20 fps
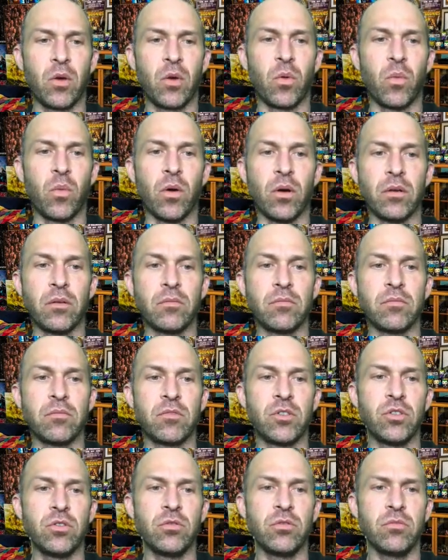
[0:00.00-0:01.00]
1,
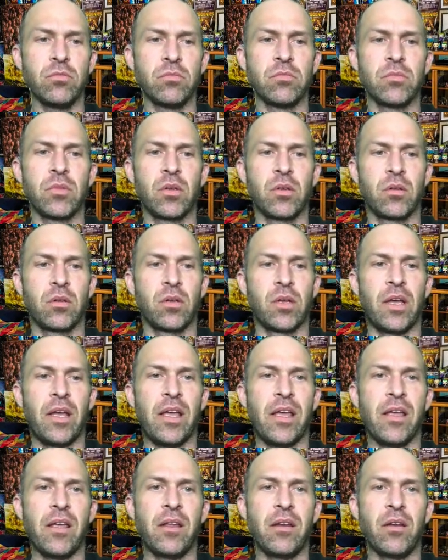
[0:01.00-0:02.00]
2,
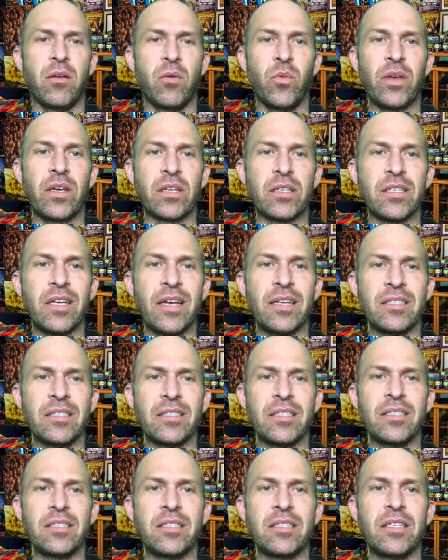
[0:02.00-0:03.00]
and we can test
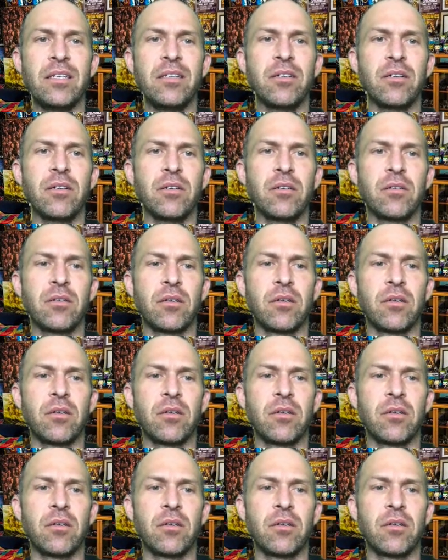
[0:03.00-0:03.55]
this here.